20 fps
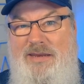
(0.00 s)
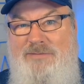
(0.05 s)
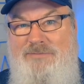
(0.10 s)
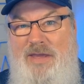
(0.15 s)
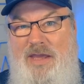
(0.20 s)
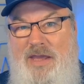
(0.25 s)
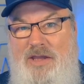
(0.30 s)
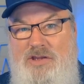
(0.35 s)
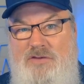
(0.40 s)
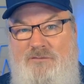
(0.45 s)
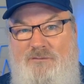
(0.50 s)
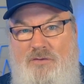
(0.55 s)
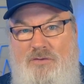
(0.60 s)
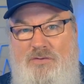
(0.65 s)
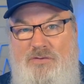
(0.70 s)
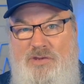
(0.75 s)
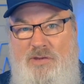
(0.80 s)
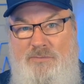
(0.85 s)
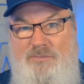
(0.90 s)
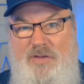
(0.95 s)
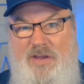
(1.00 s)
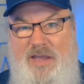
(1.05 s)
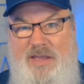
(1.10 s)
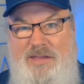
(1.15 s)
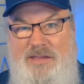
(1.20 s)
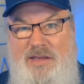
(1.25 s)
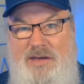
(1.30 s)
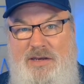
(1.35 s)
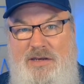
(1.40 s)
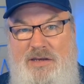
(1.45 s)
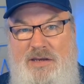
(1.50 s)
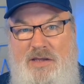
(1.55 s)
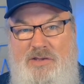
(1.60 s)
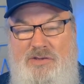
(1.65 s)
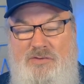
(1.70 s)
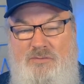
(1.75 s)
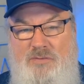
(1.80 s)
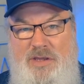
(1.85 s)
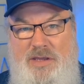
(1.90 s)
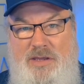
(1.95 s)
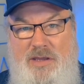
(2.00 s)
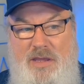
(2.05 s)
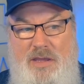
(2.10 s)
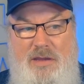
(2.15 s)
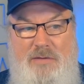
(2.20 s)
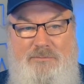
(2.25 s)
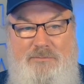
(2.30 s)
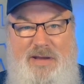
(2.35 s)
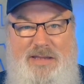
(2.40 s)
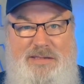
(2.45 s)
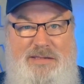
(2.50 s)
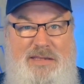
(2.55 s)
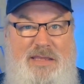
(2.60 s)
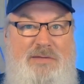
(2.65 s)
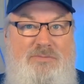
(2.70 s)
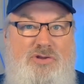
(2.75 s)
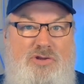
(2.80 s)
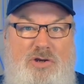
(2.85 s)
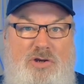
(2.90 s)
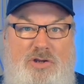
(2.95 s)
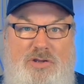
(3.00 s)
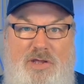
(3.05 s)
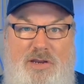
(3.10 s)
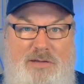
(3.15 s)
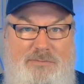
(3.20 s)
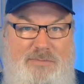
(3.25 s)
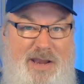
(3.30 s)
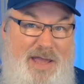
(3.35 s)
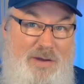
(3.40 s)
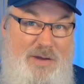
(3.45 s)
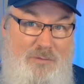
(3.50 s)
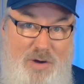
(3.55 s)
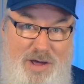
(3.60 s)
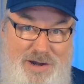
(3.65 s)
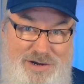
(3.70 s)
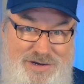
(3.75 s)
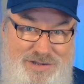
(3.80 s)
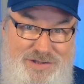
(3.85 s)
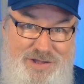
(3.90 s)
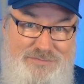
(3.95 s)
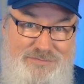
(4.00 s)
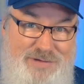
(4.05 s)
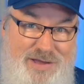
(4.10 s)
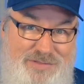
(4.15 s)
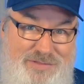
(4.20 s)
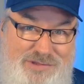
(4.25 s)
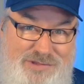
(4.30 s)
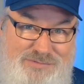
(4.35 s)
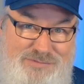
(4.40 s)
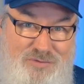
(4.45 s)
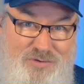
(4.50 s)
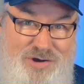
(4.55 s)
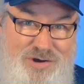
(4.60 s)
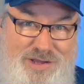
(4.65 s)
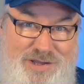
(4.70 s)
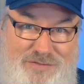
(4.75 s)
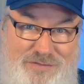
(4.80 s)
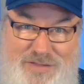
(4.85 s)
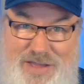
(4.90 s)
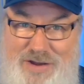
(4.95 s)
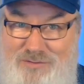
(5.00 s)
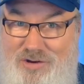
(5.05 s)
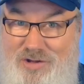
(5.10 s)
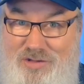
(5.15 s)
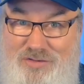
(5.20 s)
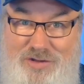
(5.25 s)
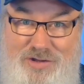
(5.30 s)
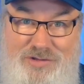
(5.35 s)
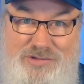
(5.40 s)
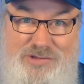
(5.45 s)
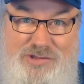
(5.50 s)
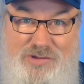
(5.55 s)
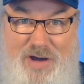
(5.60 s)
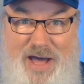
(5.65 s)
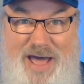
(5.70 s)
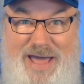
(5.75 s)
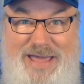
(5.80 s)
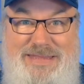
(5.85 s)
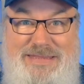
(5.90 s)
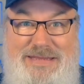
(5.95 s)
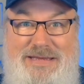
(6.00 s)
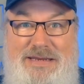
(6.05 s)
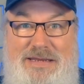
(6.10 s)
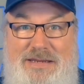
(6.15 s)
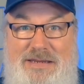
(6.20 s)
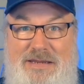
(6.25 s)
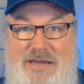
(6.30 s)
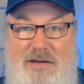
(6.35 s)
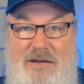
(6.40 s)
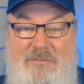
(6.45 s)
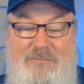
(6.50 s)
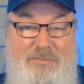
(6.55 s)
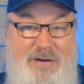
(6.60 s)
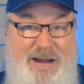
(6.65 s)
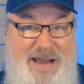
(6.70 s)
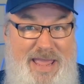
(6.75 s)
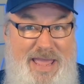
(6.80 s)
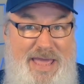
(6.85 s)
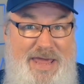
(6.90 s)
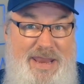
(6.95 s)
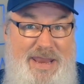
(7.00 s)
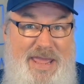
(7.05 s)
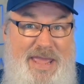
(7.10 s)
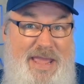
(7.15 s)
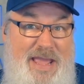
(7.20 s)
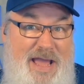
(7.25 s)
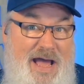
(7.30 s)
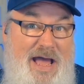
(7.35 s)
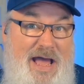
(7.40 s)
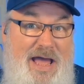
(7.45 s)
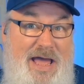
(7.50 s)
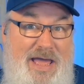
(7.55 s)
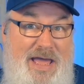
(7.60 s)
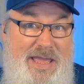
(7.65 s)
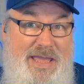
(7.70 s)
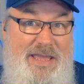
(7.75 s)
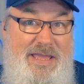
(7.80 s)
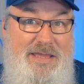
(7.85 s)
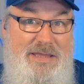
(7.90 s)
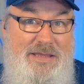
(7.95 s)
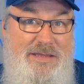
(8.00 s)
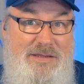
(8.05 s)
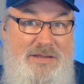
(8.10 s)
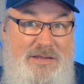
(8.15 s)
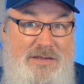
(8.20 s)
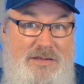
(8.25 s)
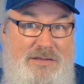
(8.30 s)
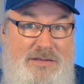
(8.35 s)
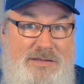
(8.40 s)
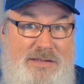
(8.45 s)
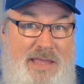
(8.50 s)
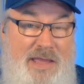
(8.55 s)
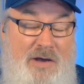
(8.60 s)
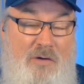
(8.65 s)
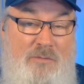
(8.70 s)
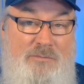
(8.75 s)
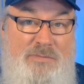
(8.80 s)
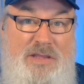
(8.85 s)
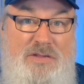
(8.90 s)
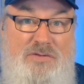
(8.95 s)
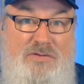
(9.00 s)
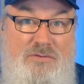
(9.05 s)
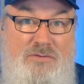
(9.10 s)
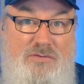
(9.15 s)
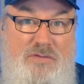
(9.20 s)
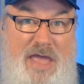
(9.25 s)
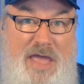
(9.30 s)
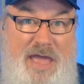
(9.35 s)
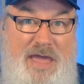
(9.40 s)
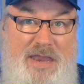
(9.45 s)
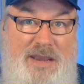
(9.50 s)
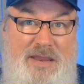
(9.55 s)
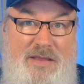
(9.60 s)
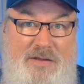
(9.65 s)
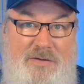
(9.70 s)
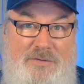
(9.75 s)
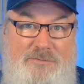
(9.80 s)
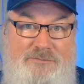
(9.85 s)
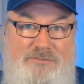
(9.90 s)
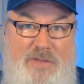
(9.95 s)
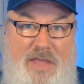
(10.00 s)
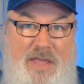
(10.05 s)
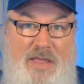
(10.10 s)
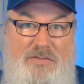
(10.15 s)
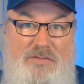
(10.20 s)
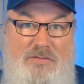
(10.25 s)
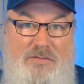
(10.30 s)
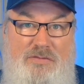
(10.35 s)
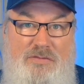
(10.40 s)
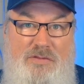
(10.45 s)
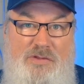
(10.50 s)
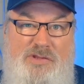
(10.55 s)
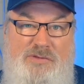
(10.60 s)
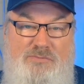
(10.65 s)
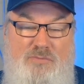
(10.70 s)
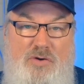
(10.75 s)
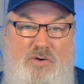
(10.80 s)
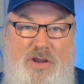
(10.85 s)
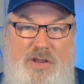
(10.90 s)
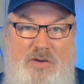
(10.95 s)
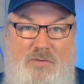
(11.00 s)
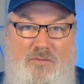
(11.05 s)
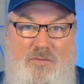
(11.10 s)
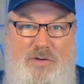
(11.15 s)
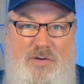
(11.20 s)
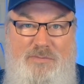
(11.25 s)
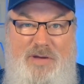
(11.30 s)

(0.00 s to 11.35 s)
page for something I needed next week. My team should have done it, but I wanted it done by this morning and they were all done. So I did it, but I had AI to help me do that. And this morning when my